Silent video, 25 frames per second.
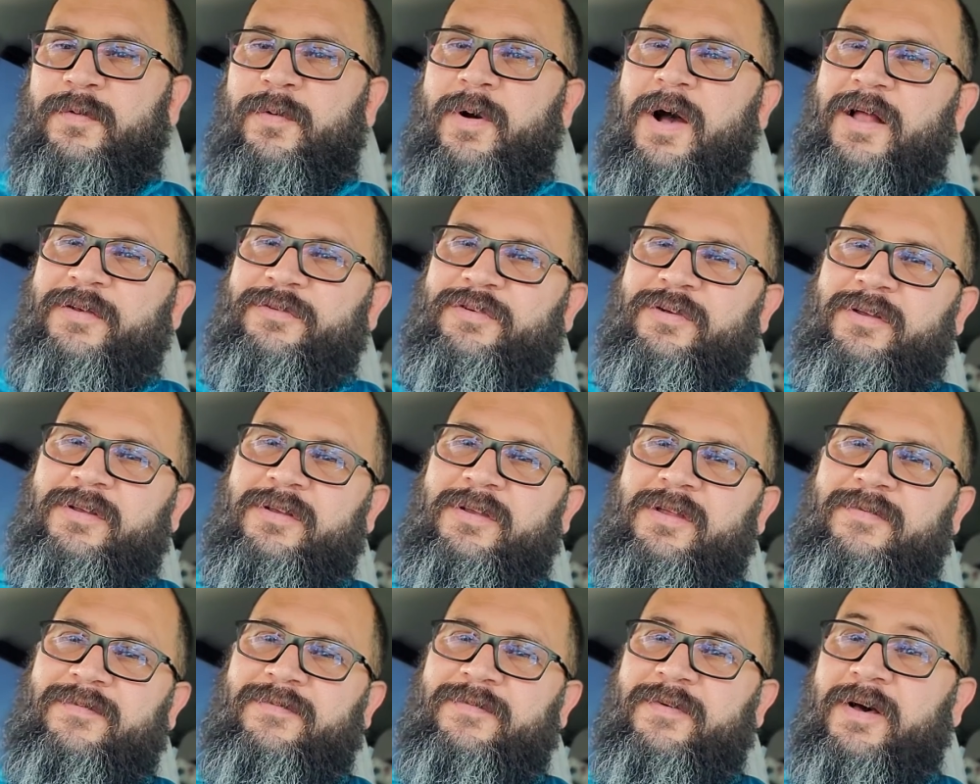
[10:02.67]

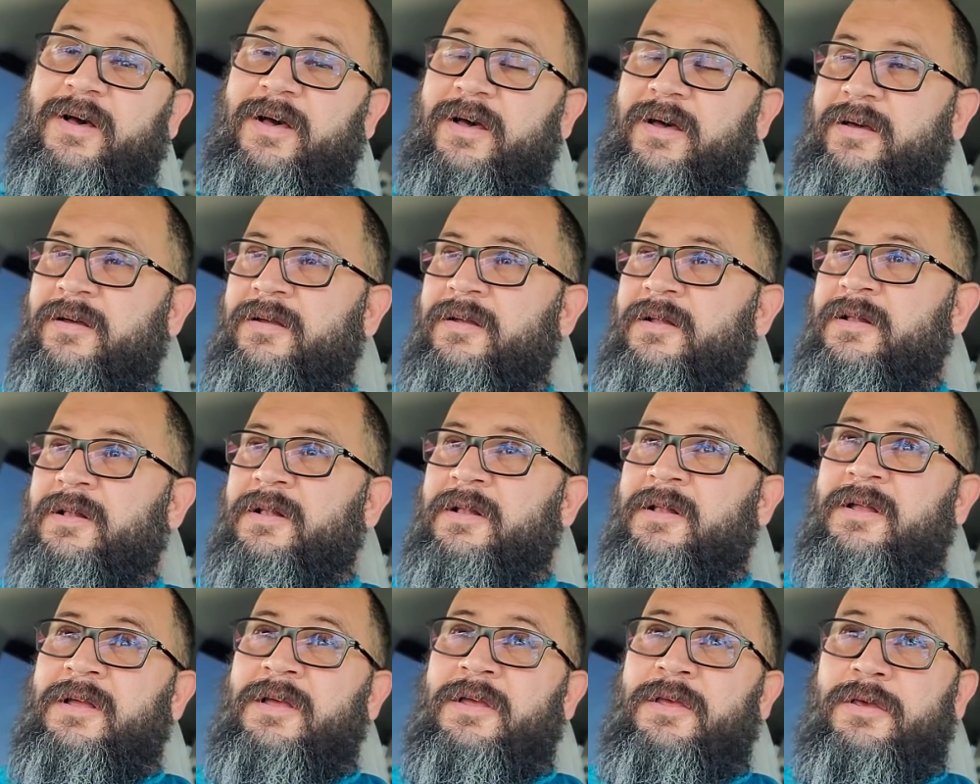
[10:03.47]
watching. If
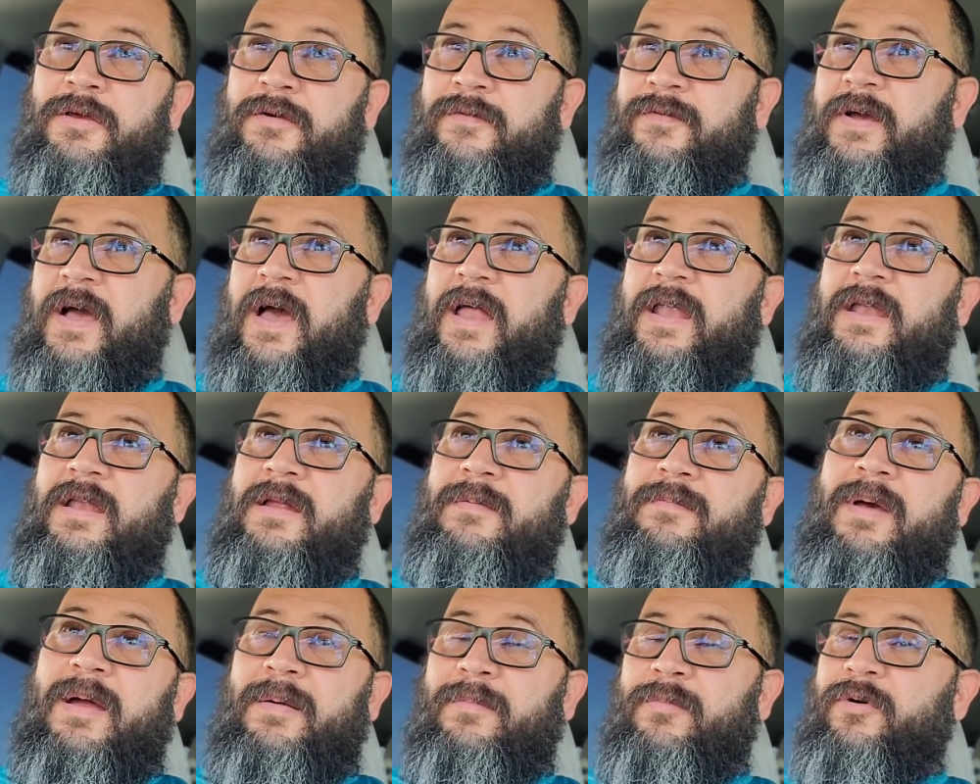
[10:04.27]
you've got any
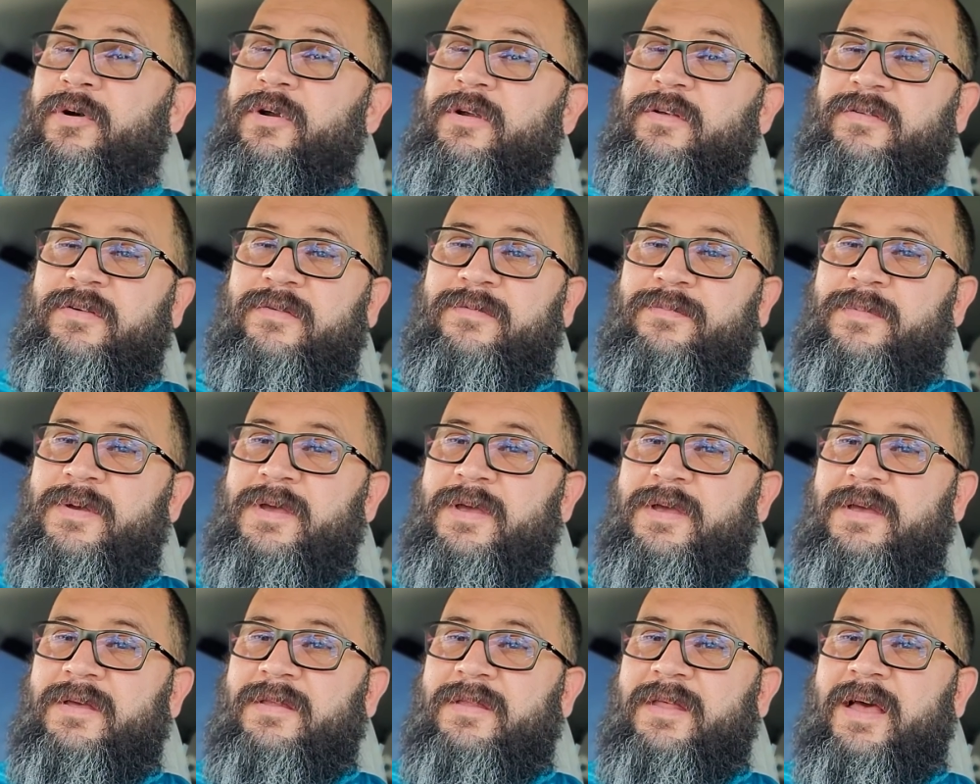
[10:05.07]
memories of
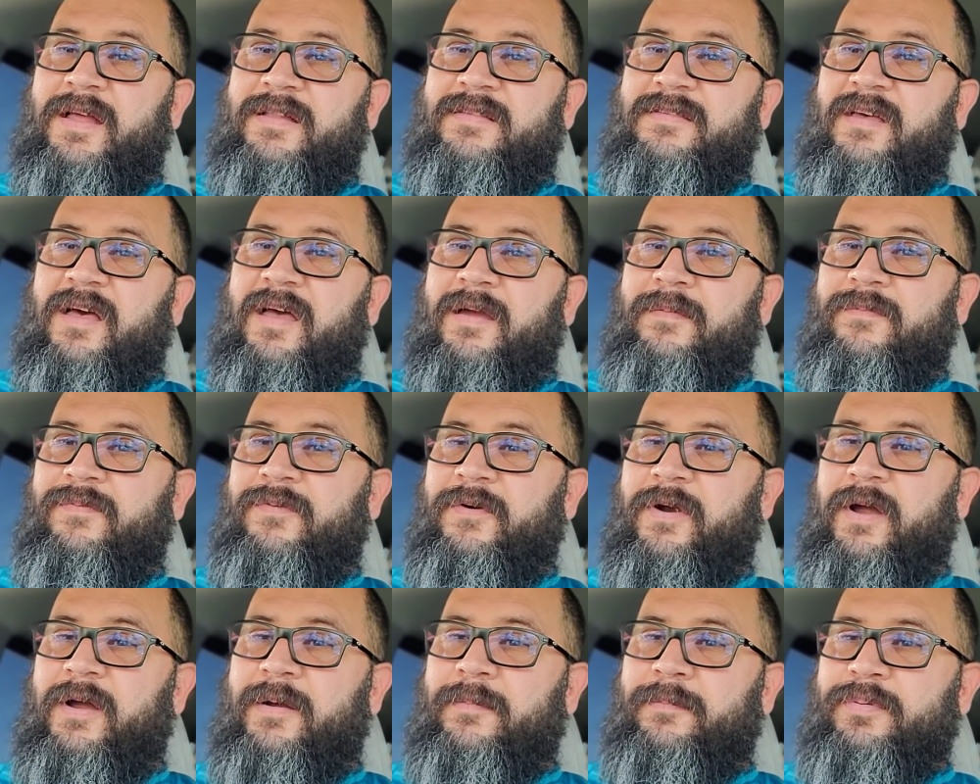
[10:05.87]
me in that time
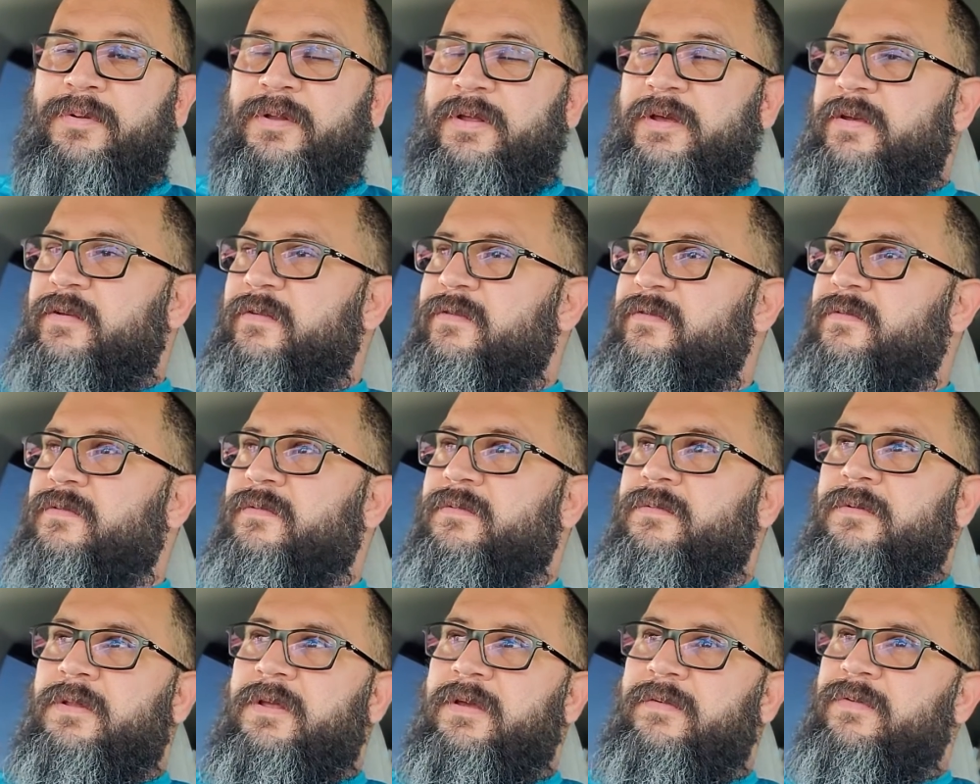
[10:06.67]
frame, please
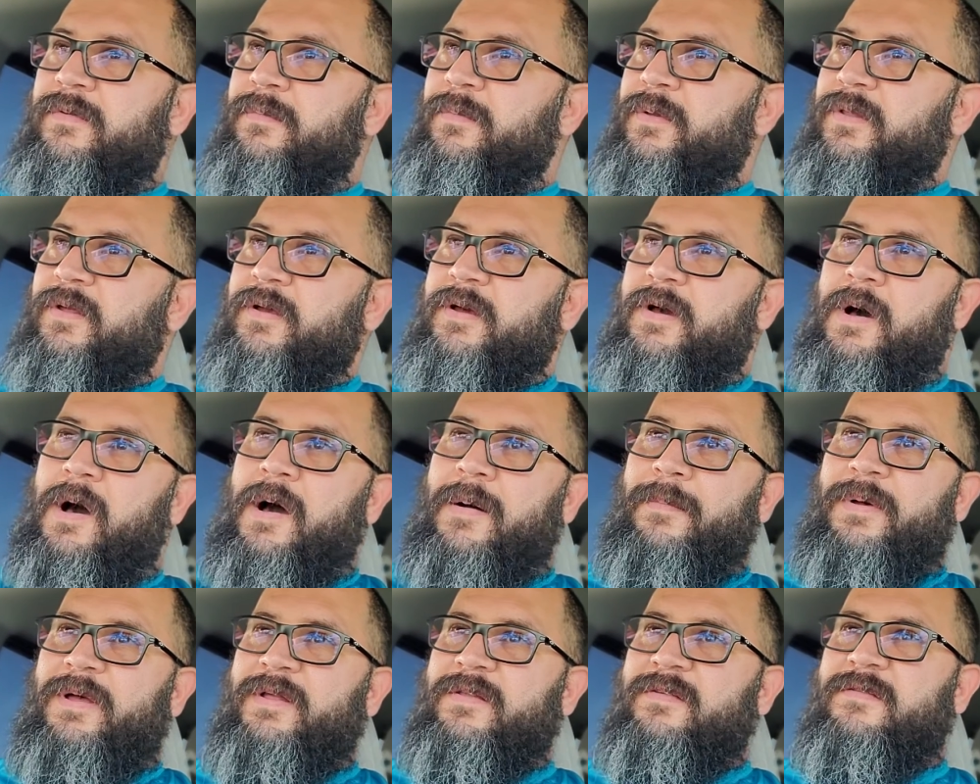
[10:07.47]
leave them in the
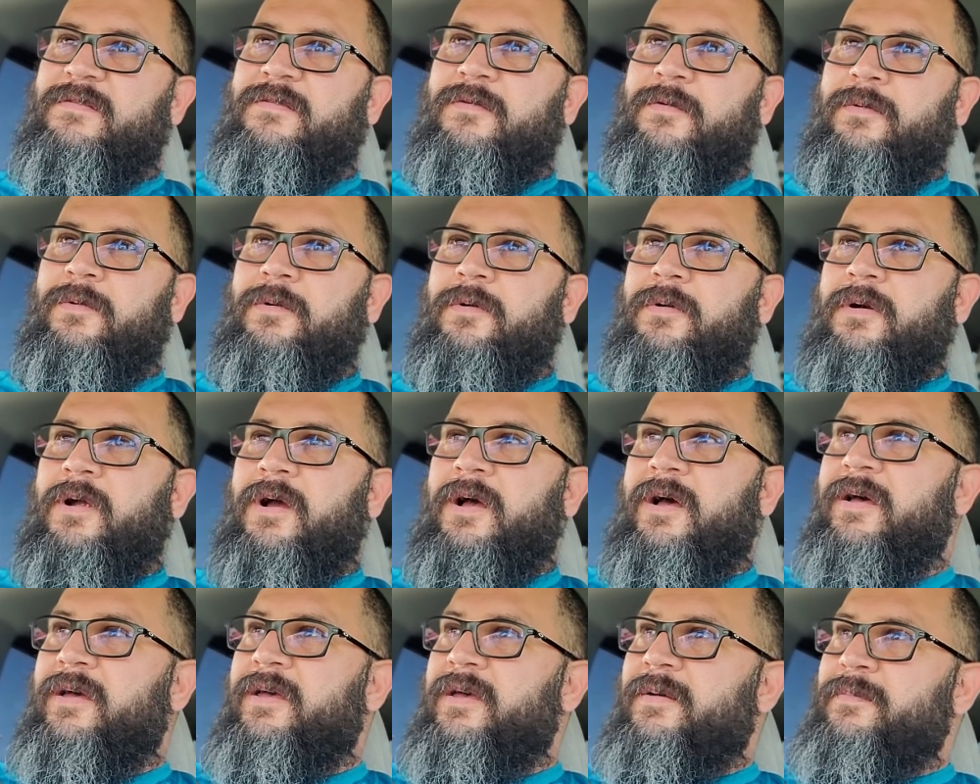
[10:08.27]
comments or
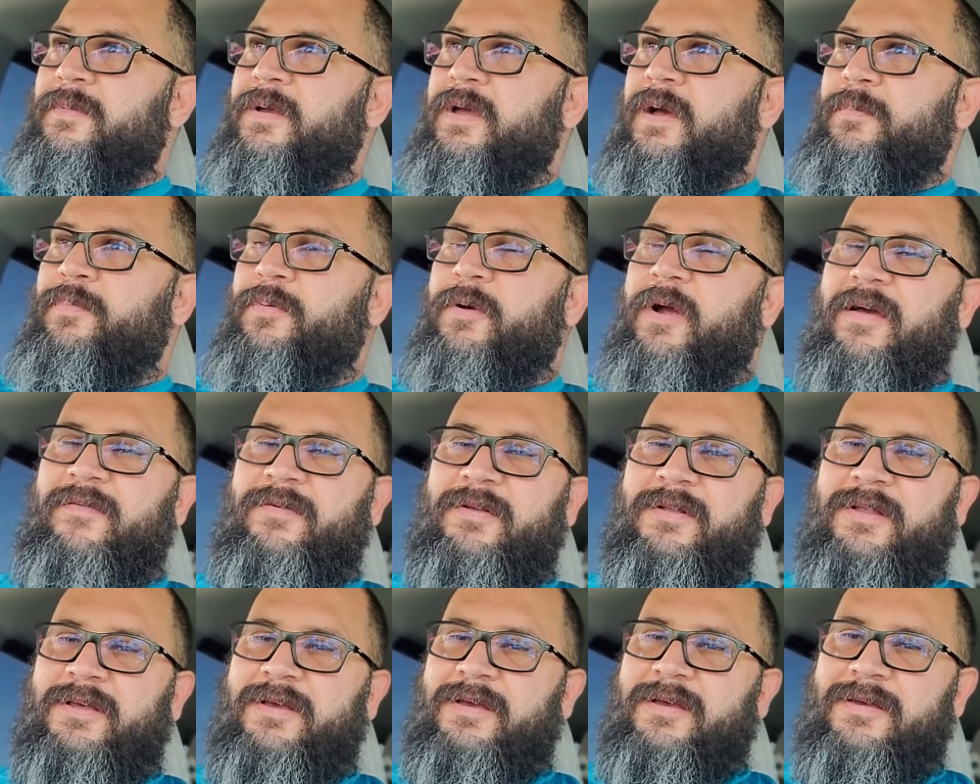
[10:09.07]
hit me up
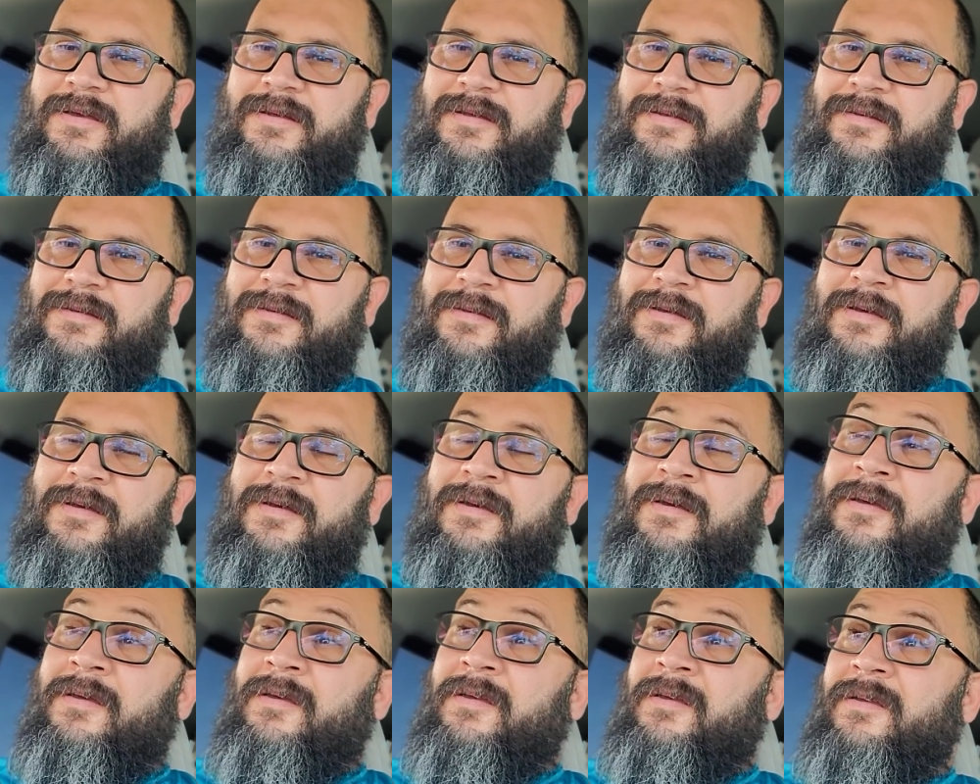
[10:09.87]
privately,
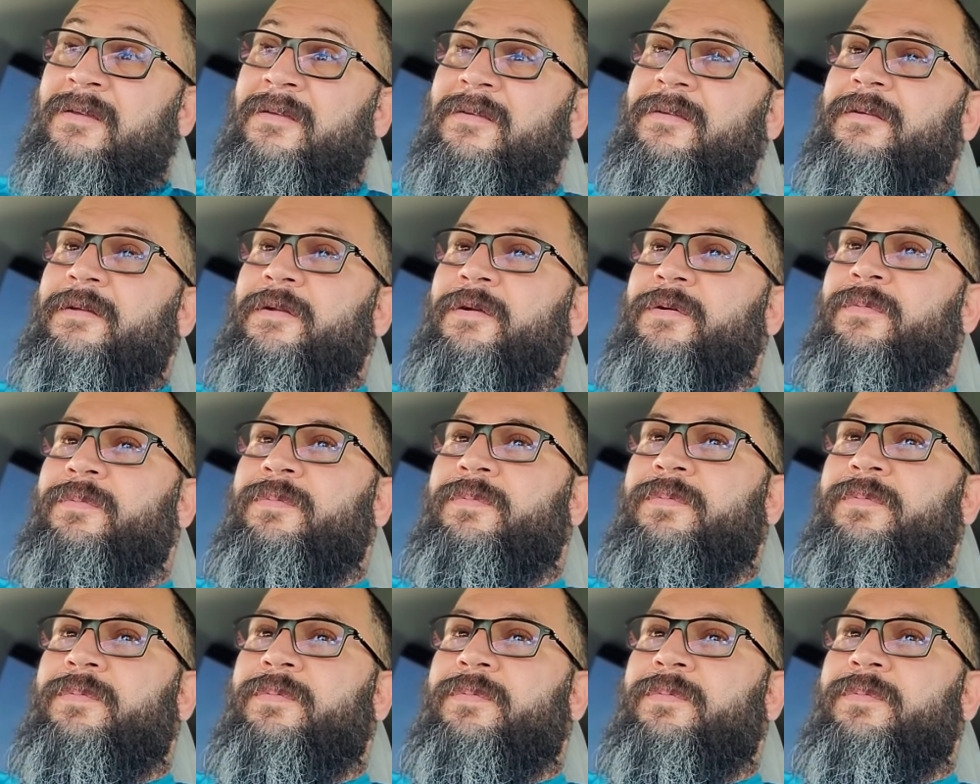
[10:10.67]
and